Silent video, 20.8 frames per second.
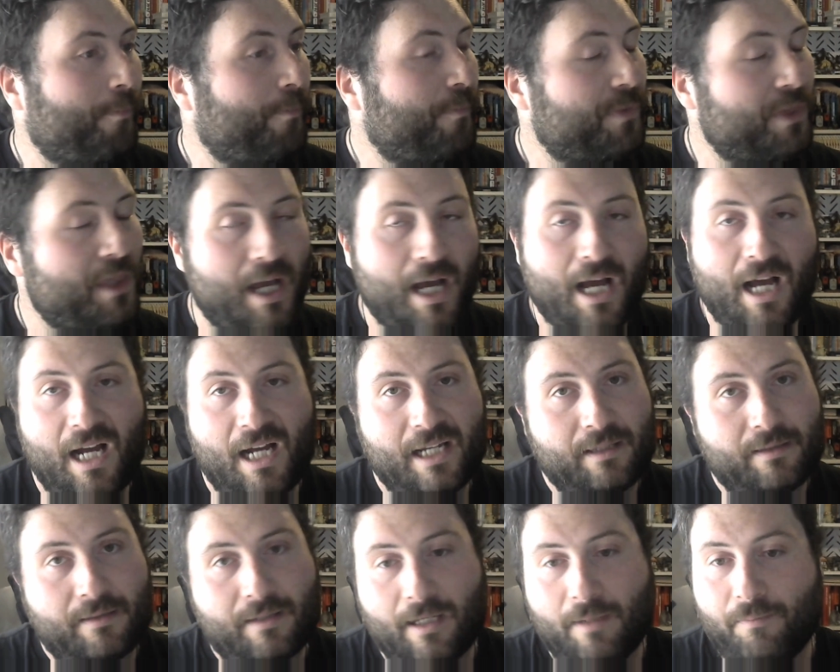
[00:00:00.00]

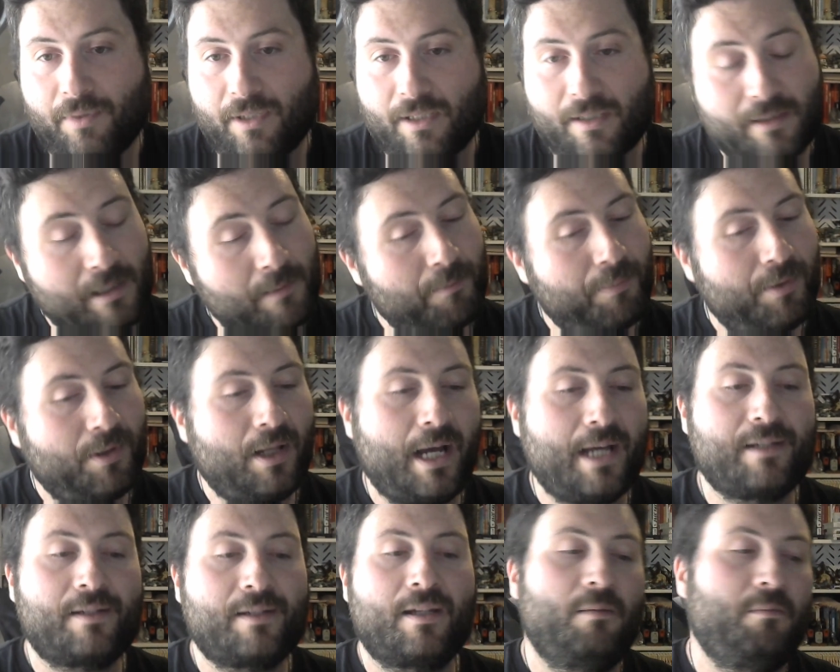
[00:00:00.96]
Eyes can be simple,
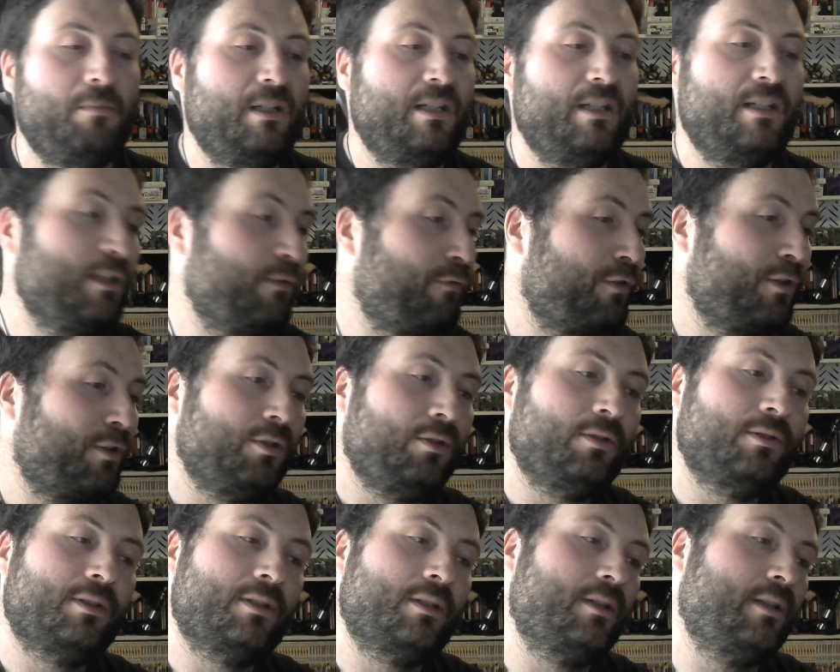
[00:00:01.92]
eyes can be
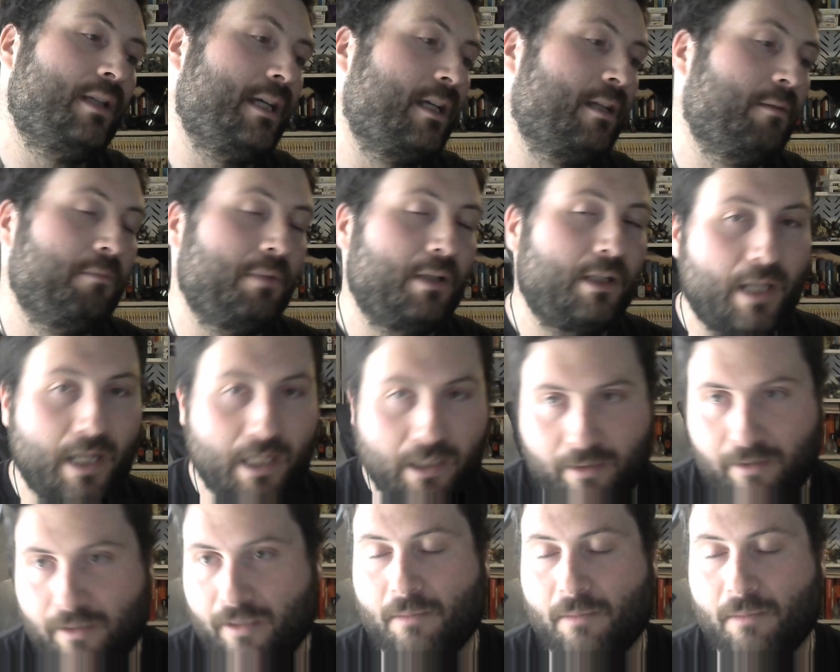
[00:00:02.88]
difficult, they can be anything in